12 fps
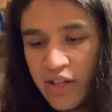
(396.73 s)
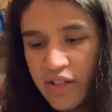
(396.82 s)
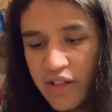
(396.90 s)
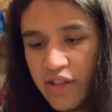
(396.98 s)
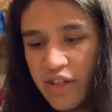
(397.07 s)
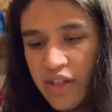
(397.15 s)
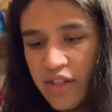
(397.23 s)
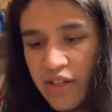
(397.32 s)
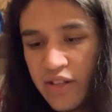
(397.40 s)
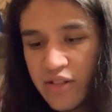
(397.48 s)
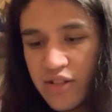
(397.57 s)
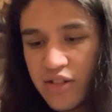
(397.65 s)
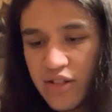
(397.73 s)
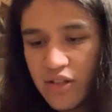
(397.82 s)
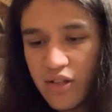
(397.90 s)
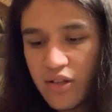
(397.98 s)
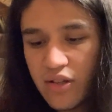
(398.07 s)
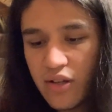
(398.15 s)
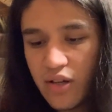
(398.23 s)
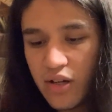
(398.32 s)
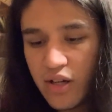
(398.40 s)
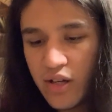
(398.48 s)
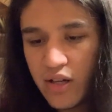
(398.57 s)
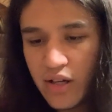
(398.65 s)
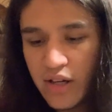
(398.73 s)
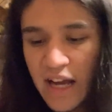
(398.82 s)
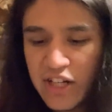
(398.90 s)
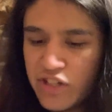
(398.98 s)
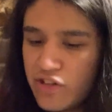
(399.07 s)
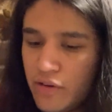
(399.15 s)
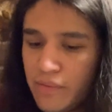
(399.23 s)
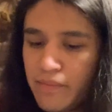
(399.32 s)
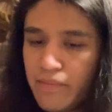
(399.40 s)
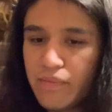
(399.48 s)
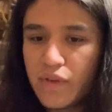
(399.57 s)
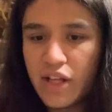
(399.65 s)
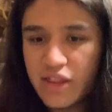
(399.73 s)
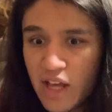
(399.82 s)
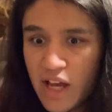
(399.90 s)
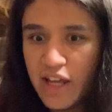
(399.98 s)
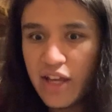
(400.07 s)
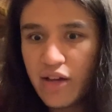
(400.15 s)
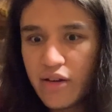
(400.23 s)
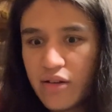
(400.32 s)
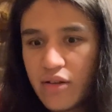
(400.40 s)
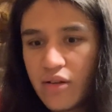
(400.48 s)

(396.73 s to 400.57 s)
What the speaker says: These, actually no, not that hand.